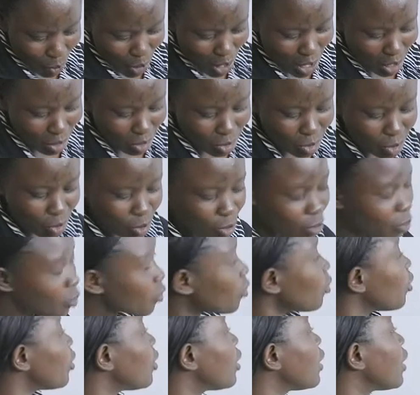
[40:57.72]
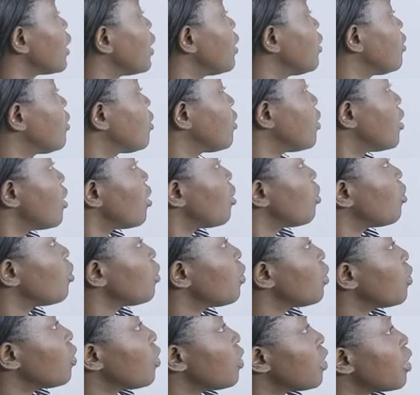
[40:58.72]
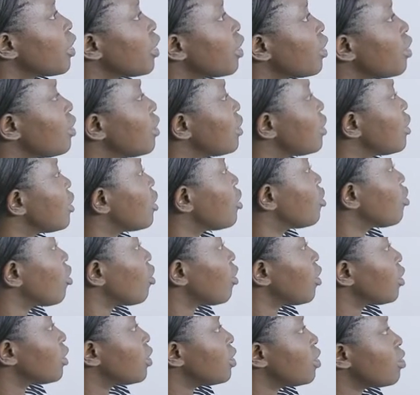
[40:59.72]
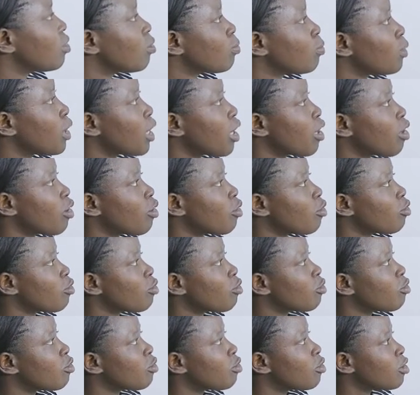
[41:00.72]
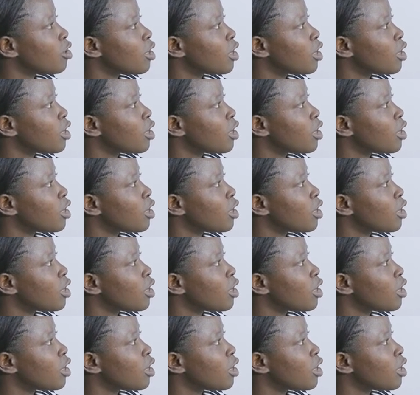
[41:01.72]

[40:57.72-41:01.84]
we are to write down the digital display of